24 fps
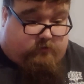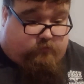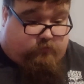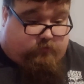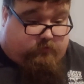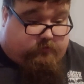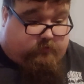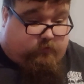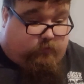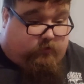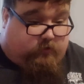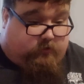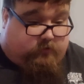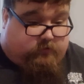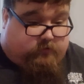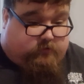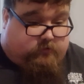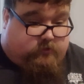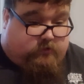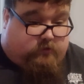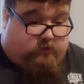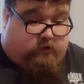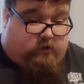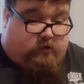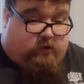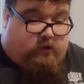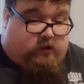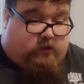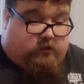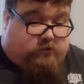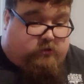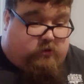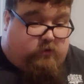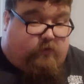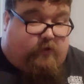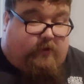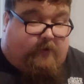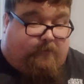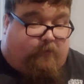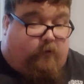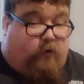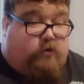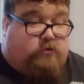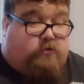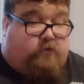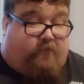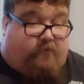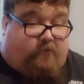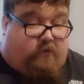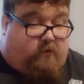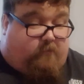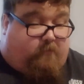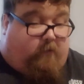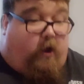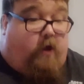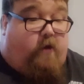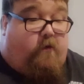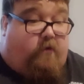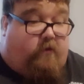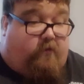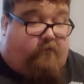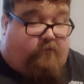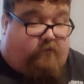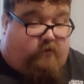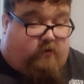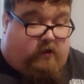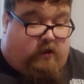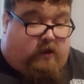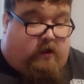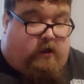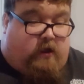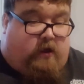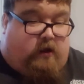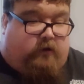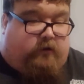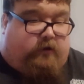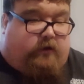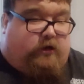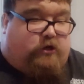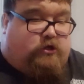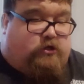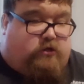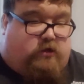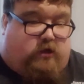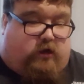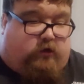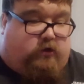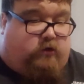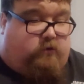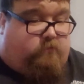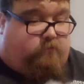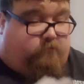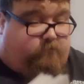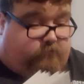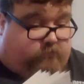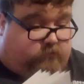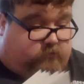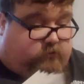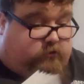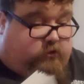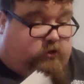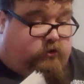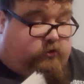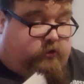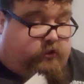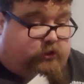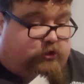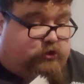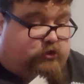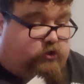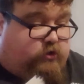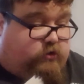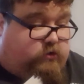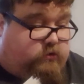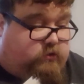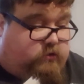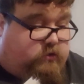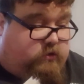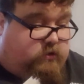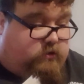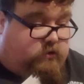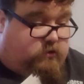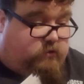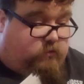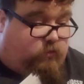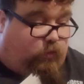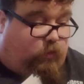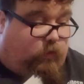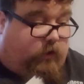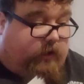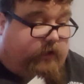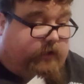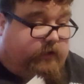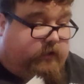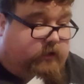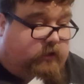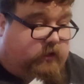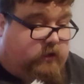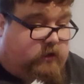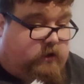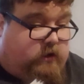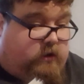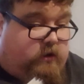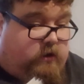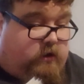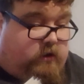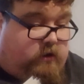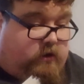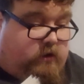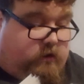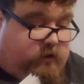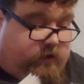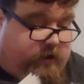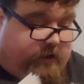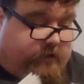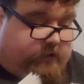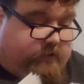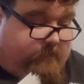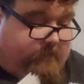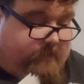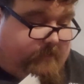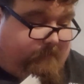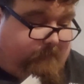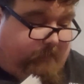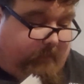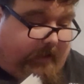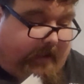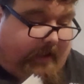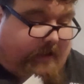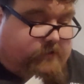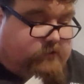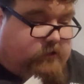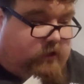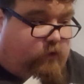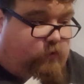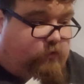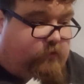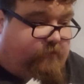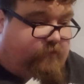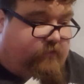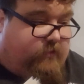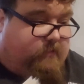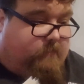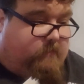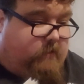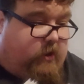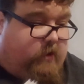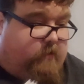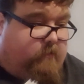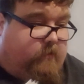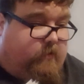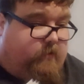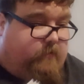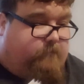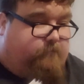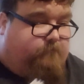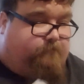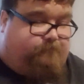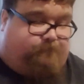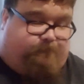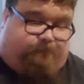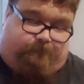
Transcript: Two of these books are condition. One is only a placeholder for the moment.